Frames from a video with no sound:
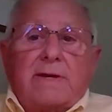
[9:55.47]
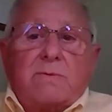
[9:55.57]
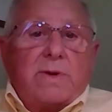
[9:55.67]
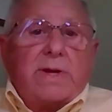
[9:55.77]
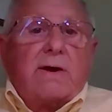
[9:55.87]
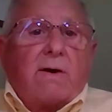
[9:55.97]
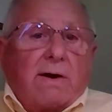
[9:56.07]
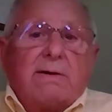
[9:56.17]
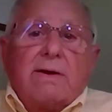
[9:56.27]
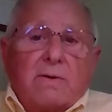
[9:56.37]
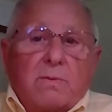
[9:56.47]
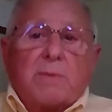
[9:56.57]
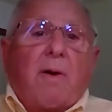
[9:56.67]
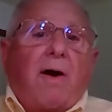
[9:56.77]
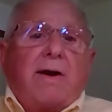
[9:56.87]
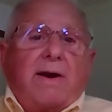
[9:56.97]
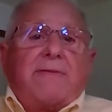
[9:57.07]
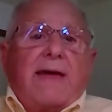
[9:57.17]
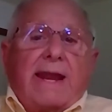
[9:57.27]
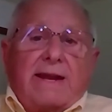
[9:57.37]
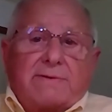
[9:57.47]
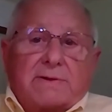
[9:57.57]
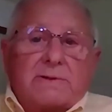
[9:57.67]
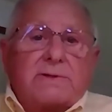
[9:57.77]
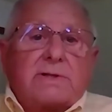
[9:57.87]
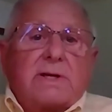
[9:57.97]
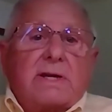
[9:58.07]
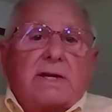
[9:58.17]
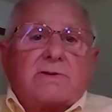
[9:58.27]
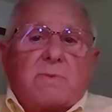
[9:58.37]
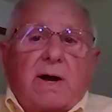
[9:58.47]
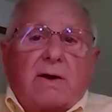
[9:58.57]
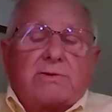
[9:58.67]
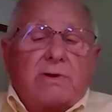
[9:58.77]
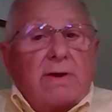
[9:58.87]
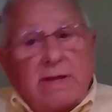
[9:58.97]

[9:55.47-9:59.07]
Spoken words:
I mean, we're part of that evolution as well.